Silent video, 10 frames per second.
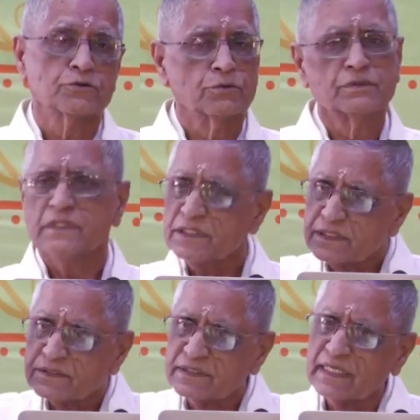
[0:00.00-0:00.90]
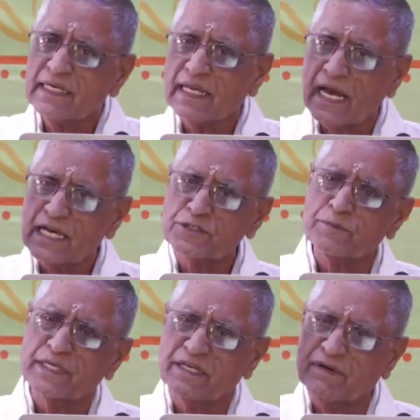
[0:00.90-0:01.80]
So this trend has
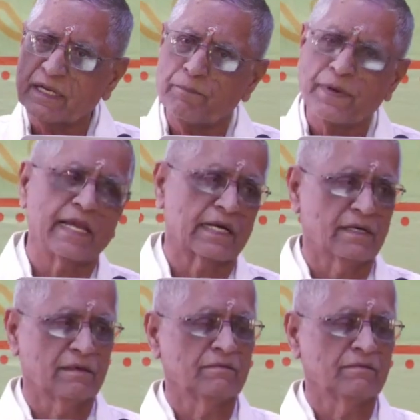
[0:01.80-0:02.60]
to be given a break.